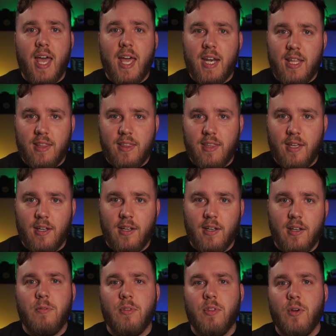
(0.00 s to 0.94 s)
anything
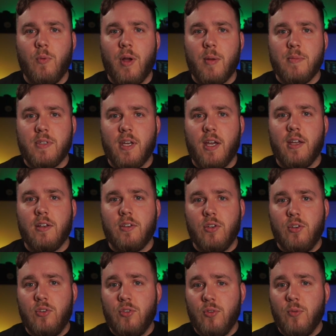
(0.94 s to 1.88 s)
for their website
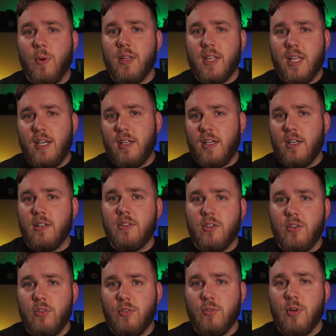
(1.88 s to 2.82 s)
to do what they need it
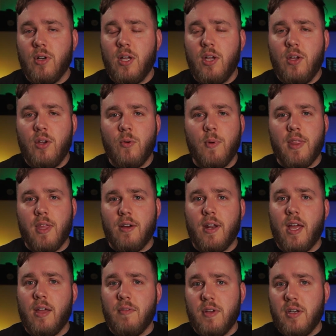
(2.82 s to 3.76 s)
to do without
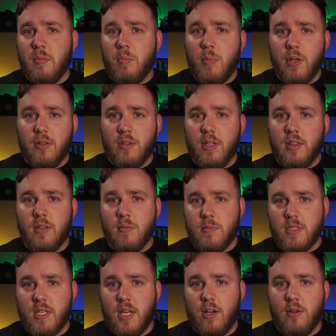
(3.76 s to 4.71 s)
having to build it
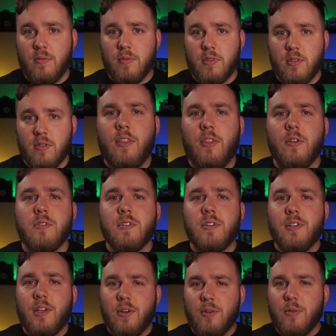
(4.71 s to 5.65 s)
themselves. There's
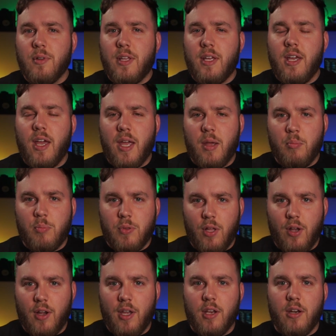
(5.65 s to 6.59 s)
literally a
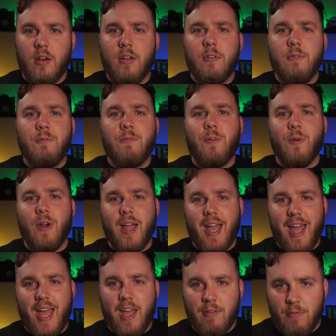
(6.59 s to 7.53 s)
plugin for
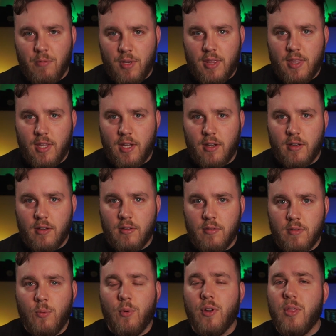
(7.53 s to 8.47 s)
everything.
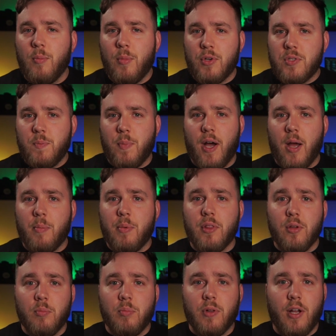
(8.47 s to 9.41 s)
One of the most
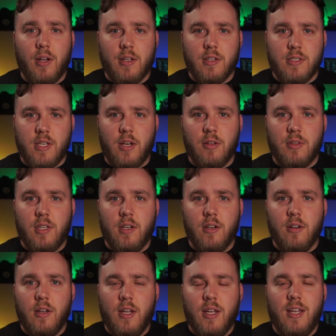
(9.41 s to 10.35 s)
popular plugins out
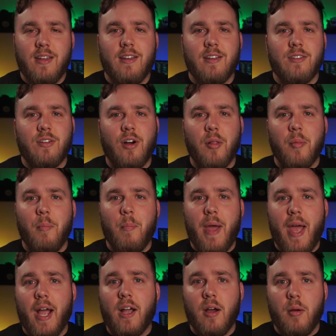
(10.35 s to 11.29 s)
there is called
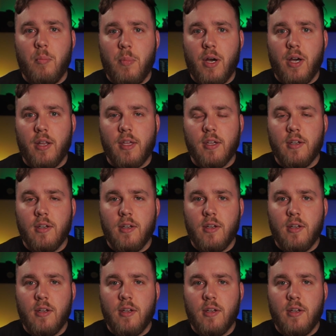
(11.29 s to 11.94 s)
Backup Buddy.